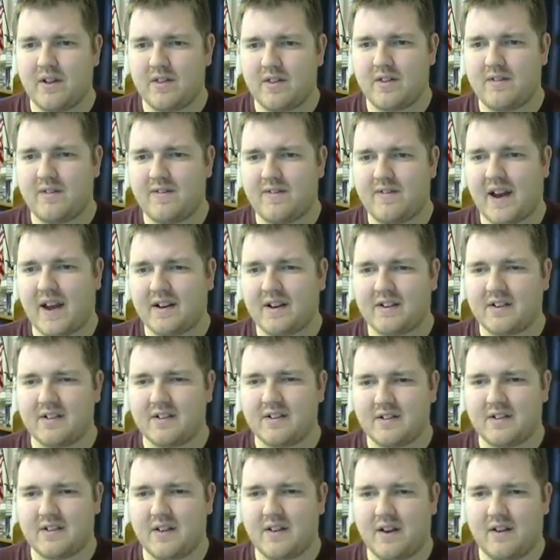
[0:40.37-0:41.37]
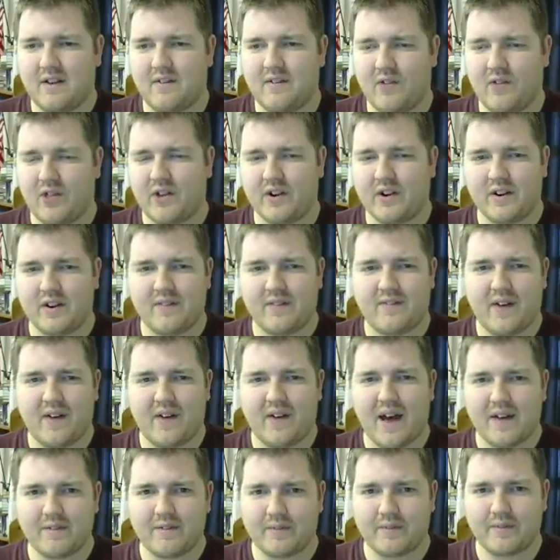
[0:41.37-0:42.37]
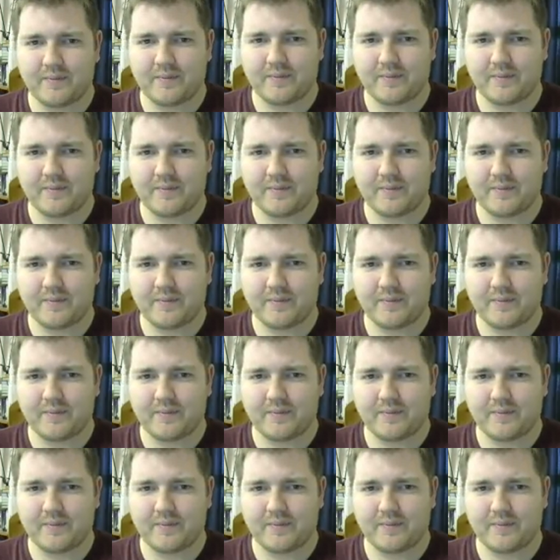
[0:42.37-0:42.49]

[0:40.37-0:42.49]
the factors of 35.